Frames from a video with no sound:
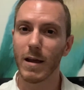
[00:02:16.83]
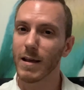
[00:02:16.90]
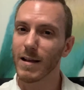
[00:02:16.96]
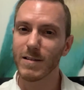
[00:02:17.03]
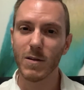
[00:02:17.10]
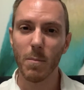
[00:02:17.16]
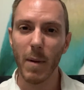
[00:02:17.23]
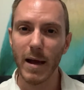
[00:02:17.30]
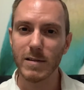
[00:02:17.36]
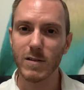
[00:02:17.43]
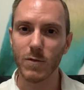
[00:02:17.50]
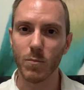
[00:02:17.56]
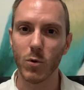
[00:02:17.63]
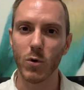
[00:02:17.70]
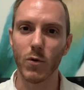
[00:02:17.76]
That's a
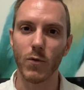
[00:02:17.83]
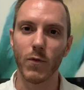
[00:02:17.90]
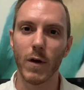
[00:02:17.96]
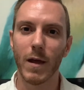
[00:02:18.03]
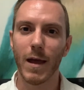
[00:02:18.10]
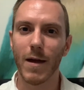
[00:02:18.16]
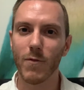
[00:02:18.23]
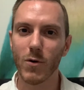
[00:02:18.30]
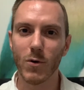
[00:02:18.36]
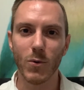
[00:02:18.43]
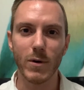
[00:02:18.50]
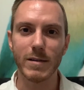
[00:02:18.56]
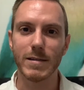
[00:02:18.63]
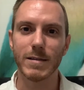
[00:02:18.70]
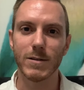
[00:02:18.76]
massive move. Everyone
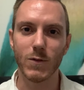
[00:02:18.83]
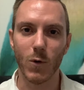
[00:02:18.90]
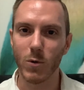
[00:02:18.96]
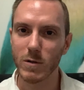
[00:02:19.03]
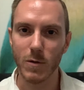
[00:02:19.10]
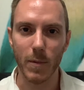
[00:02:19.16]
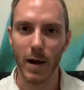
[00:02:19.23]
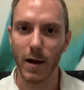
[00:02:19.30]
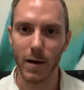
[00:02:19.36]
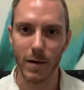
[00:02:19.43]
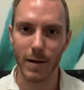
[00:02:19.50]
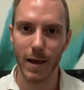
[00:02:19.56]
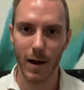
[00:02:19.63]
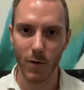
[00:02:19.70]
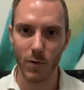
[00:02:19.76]
always talks
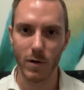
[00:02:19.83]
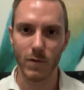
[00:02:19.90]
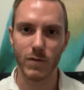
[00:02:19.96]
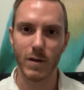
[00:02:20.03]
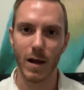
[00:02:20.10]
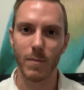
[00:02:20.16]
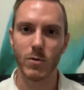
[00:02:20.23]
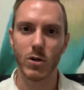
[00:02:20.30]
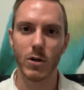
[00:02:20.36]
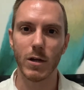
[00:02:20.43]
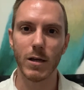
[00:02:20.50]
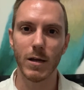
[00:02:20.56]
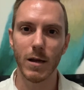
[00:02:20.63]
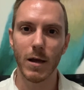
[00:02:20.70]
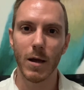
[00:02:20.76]
about getting rid of stamp
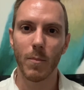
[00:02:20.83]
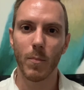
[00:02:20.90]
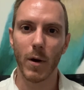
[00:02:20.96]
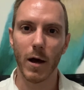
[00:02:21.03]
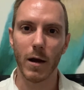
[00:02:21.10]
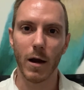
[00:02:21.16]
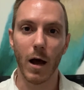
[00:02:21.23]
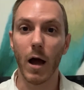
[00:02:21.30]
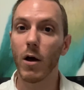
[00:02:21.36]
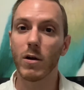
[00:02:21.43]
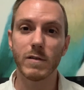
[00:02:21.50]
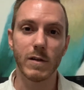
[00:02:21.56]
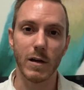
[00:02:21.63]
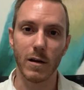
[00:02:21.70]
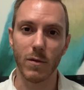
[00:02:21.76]
duty, but I
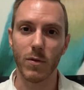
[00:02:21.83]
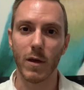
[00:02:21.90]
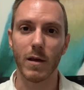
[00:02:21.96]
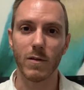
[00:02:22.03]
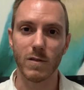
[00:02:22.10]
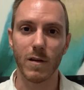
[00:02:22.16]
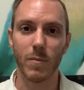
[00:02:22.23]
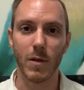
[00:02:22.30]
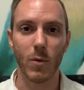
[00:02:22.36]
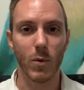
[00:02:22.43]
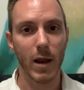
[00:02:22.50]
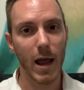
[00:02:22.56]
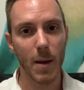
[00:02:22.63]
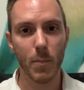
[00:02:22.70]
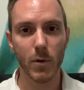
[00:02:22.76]
honestly didn't think it's something that would
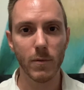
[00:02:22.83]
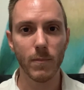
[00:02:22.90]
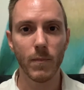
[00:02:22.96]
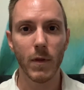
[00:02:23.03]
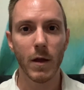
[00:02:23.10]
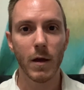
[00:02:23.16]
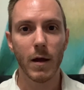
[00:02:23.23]
happen.